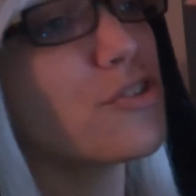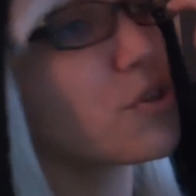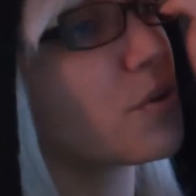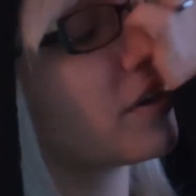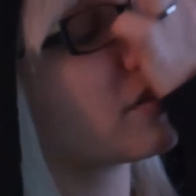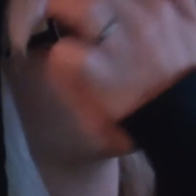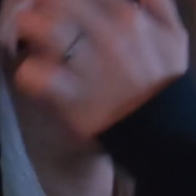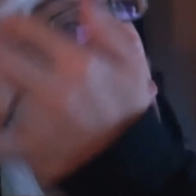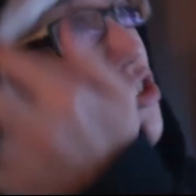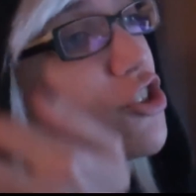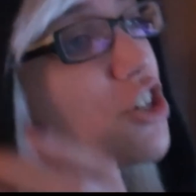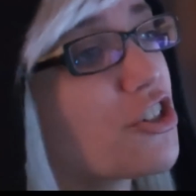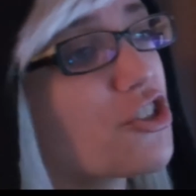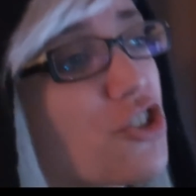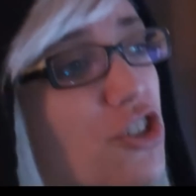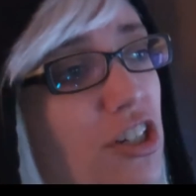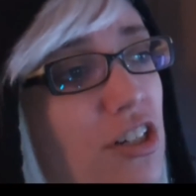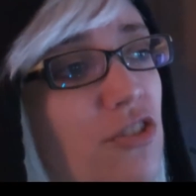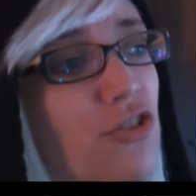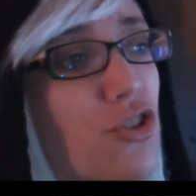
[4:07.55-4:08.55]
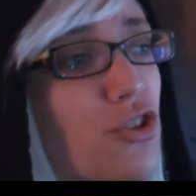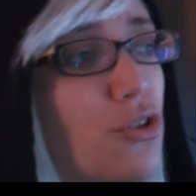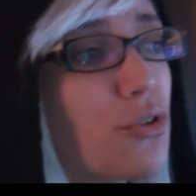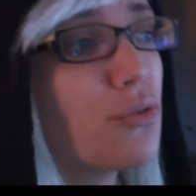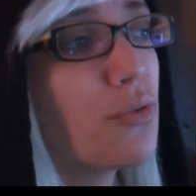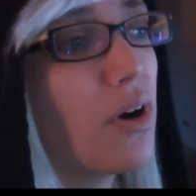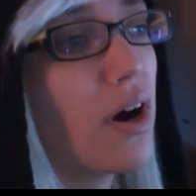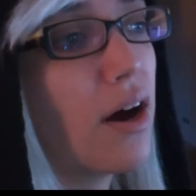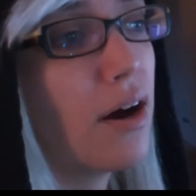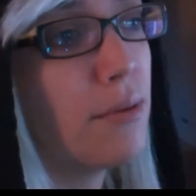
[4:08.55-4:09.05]
also got the suggestion
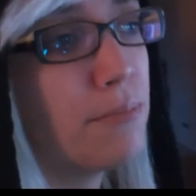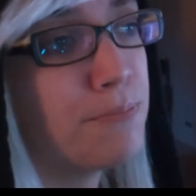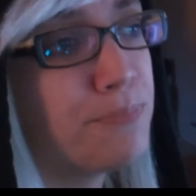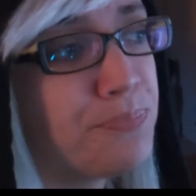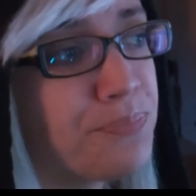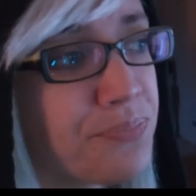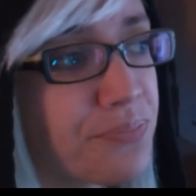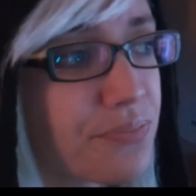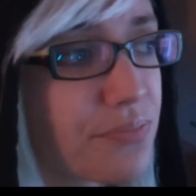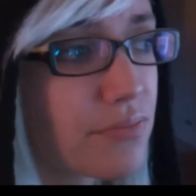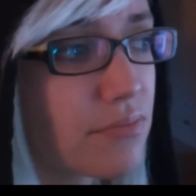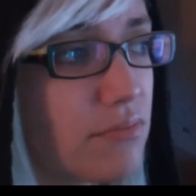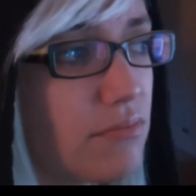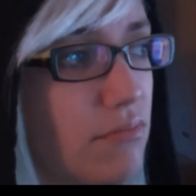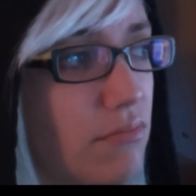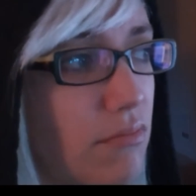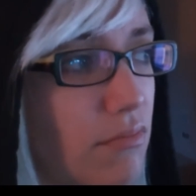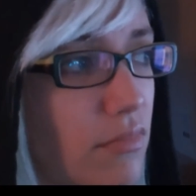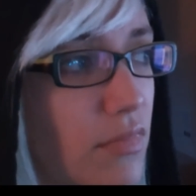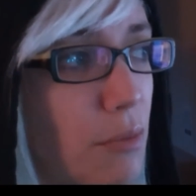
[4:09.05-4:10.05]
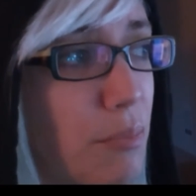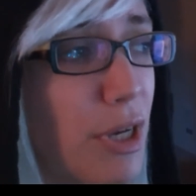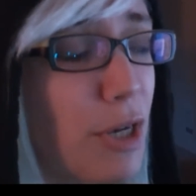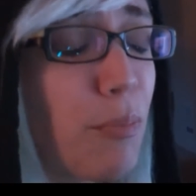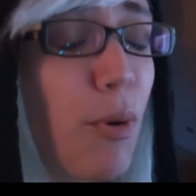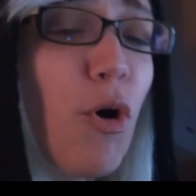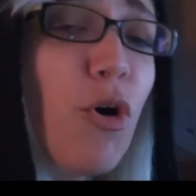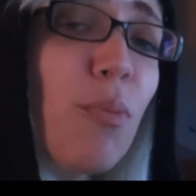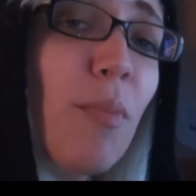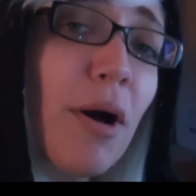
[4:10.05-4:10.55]
to
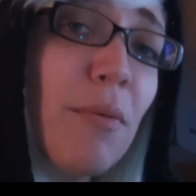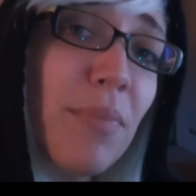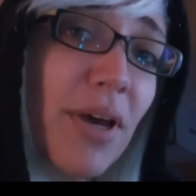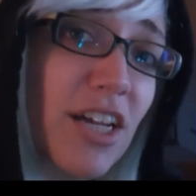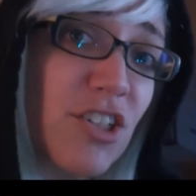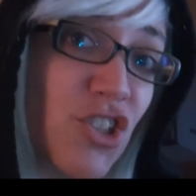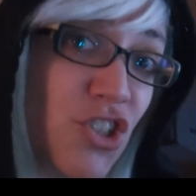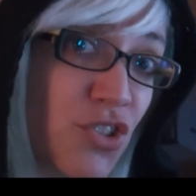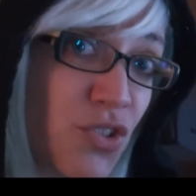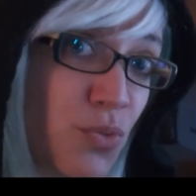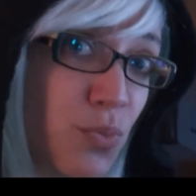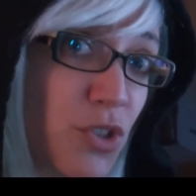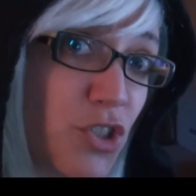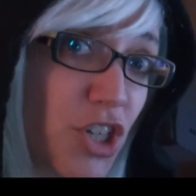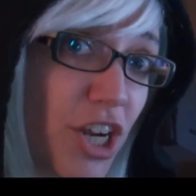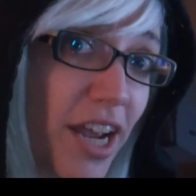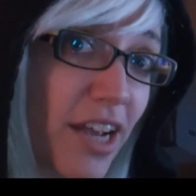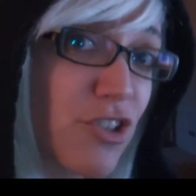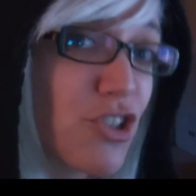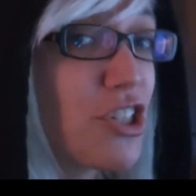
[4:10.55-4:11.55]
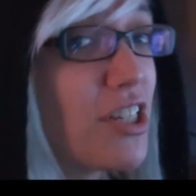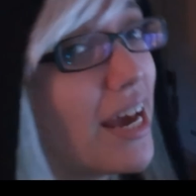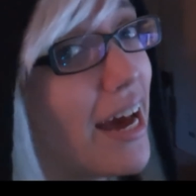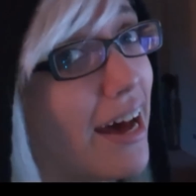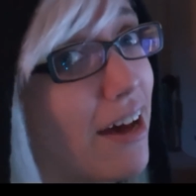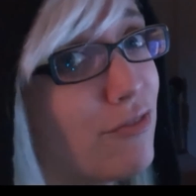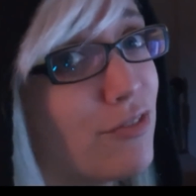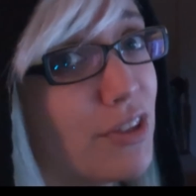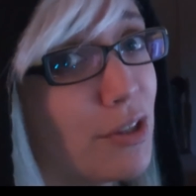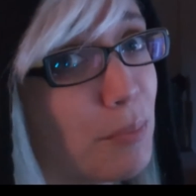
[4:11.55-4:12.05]
make Pokemon badges, which I actually
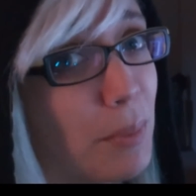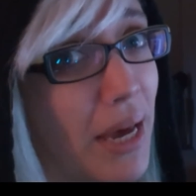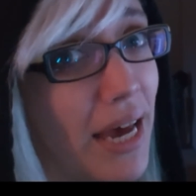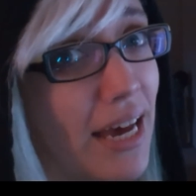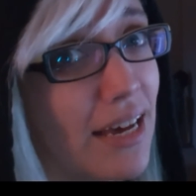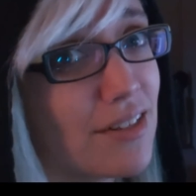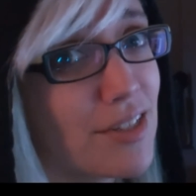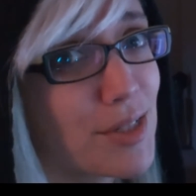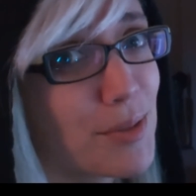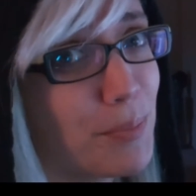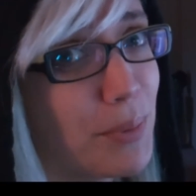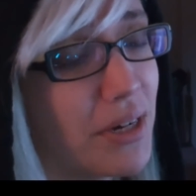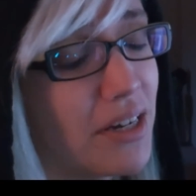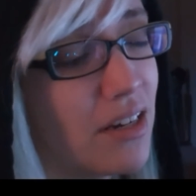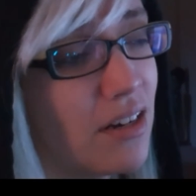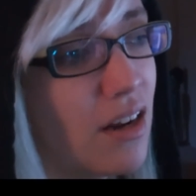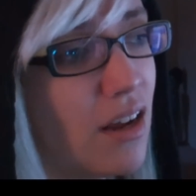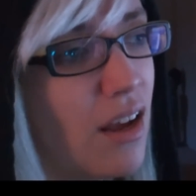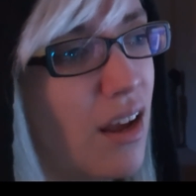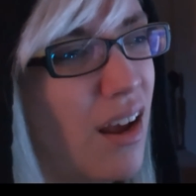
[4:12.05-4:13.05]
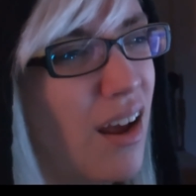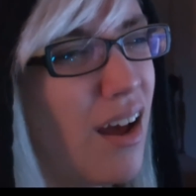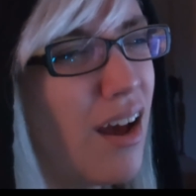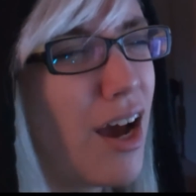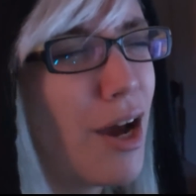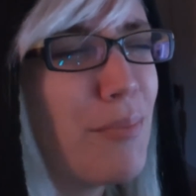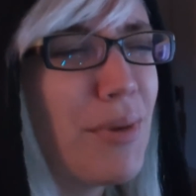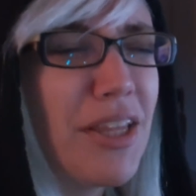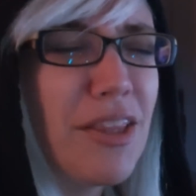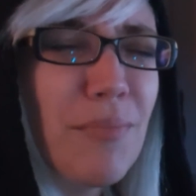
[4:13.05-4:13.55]
have in the past, but
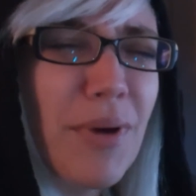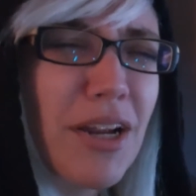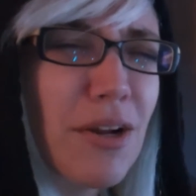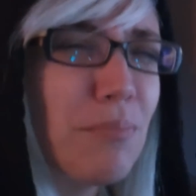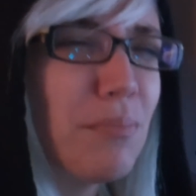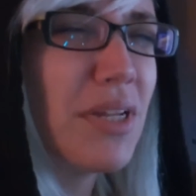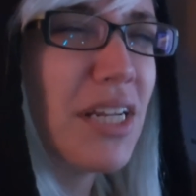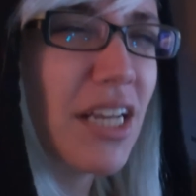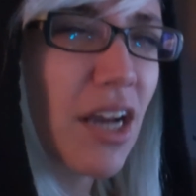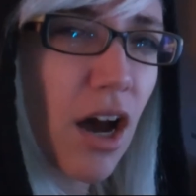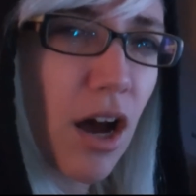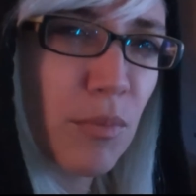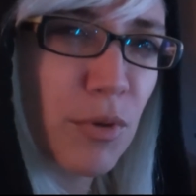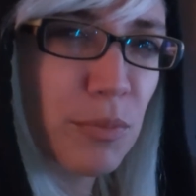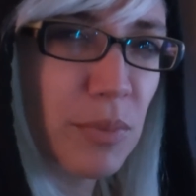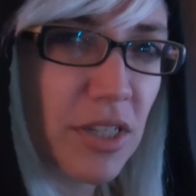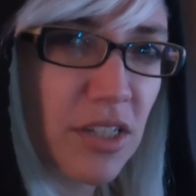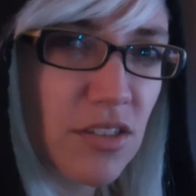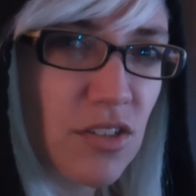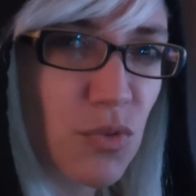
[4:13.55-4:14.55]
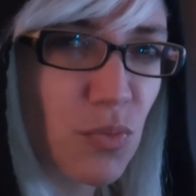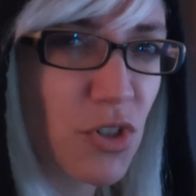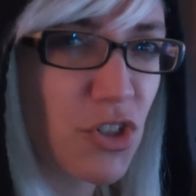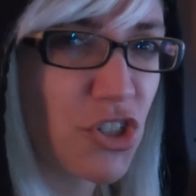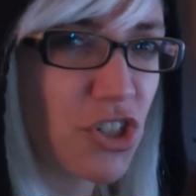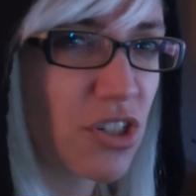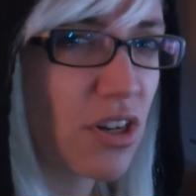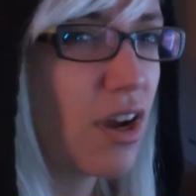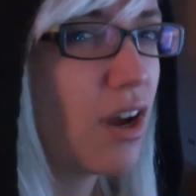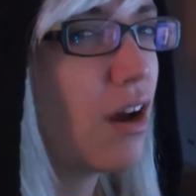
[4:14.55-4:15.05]
I made them out of mini Hama beads,
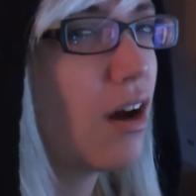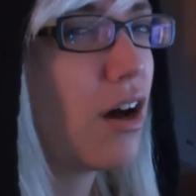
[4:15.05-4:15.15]
which